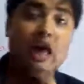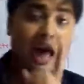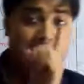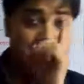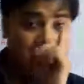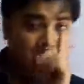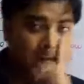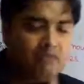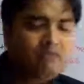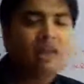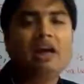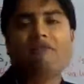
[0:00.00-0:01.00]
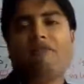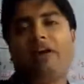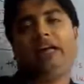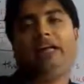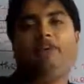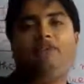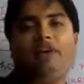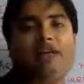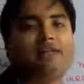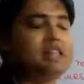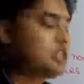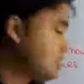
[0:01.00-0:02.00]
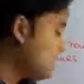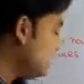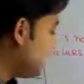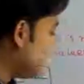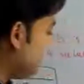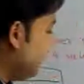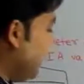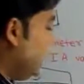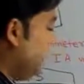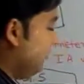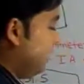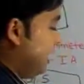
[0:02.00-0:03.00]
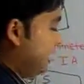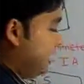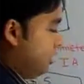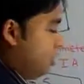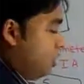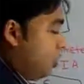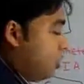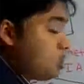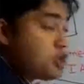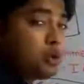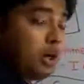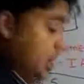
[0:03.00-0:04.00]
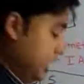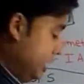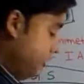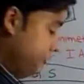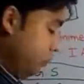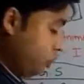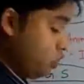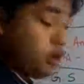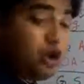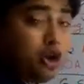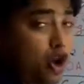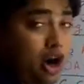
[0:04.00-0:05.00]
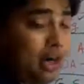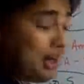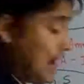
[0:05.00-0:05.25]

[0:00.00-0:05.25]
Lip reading: And if the effective resistance is very, very low, so it would not